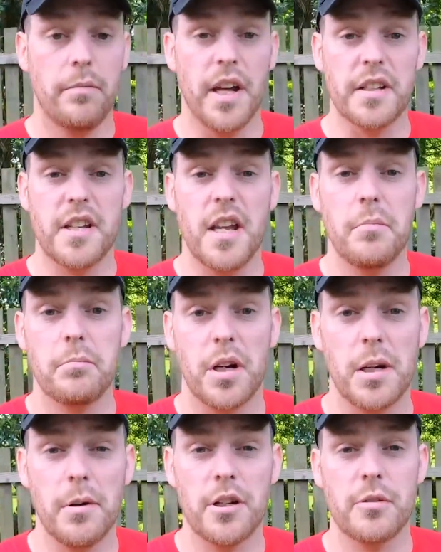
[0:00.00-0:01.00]
That's it,
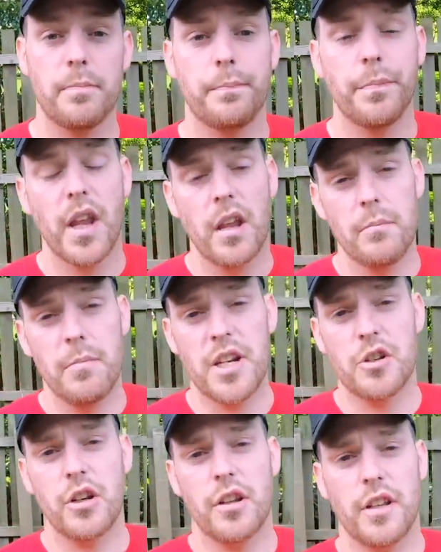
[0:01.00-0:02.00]
pretty much. Make
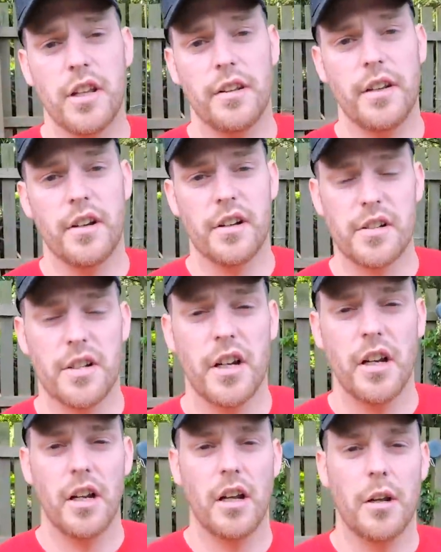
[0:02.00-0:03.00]
sure that there's
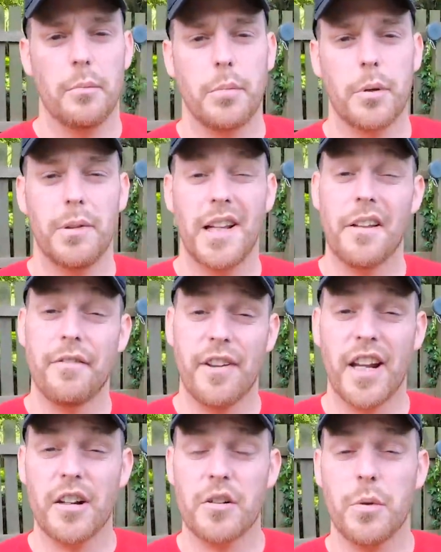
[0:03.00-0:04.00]
probably a
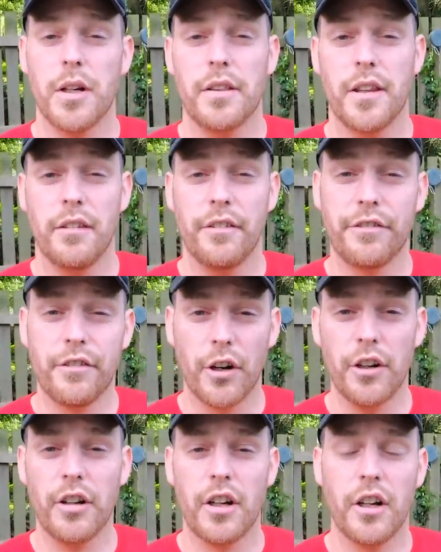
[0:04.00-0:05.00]
finger's width at the
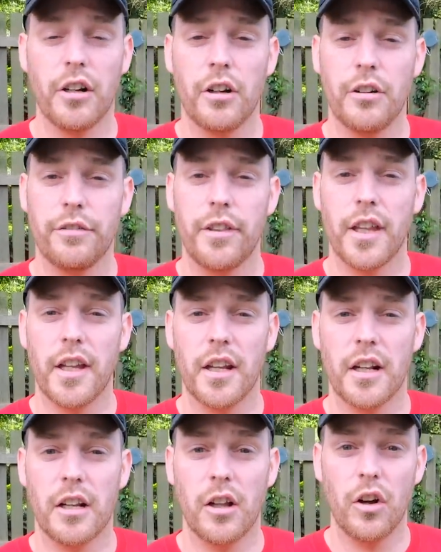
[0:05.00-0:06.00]
front of the
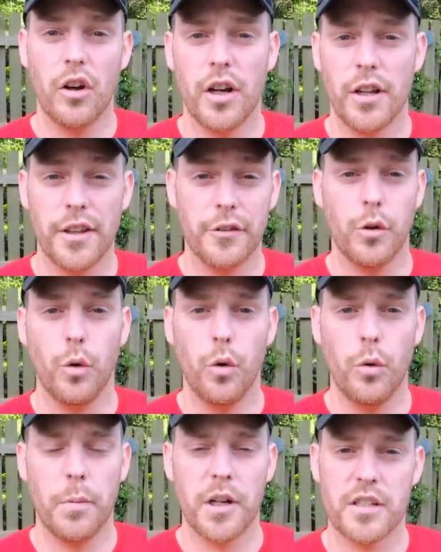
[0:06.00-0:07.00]
claw, at the
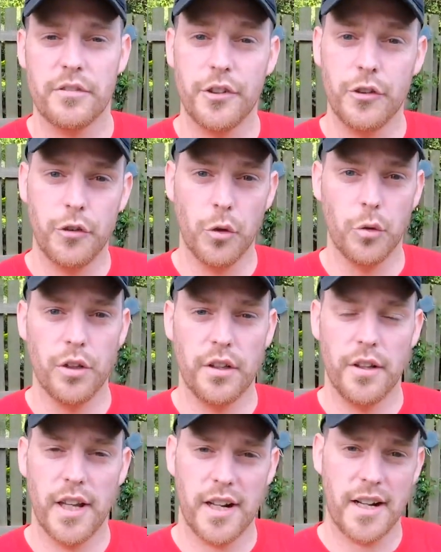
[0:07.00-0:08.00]
toe, because if you don't,
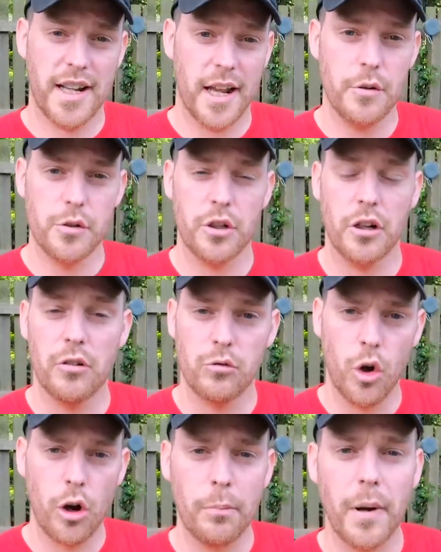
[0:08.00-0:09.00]
that cow's going to
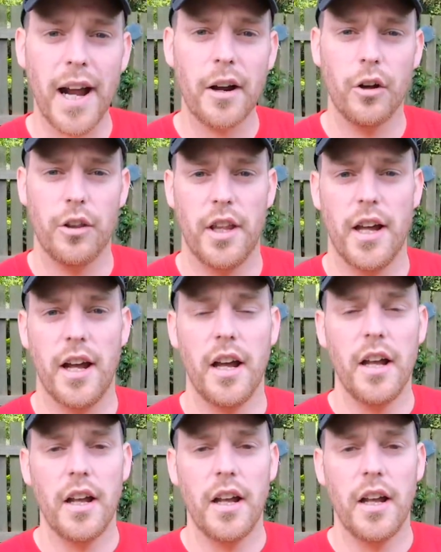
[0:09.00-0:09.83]
rock back on that